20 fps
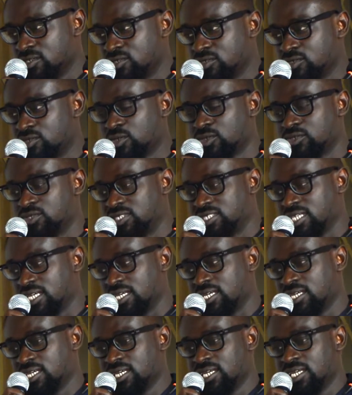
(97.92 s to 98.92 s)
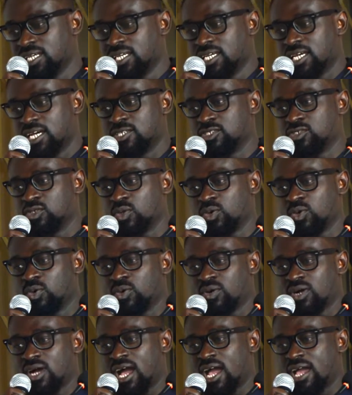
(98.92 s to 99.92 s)
So to say. And
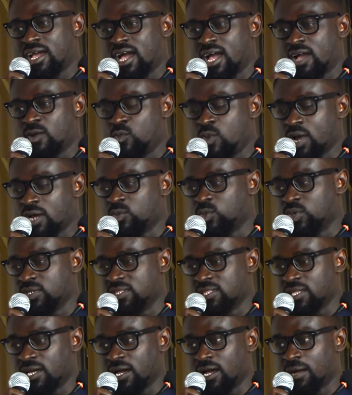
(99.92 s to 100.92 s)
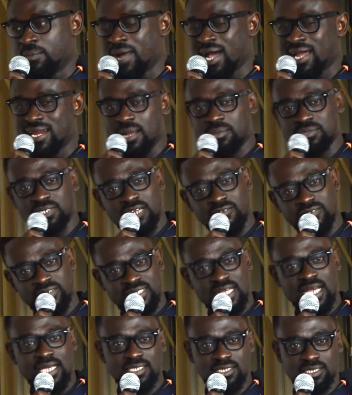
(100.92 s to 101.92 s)
so I worked with Adams
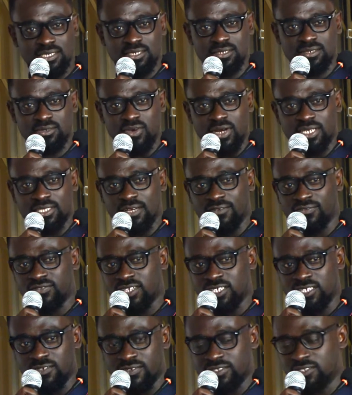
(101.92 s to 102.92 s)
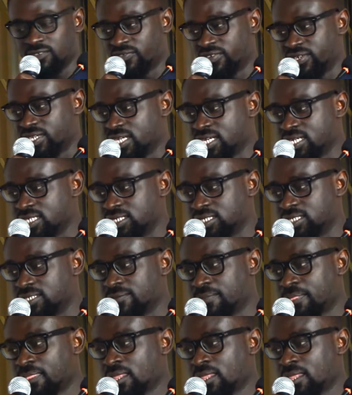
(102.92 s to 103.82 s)
Advertising right after University of Education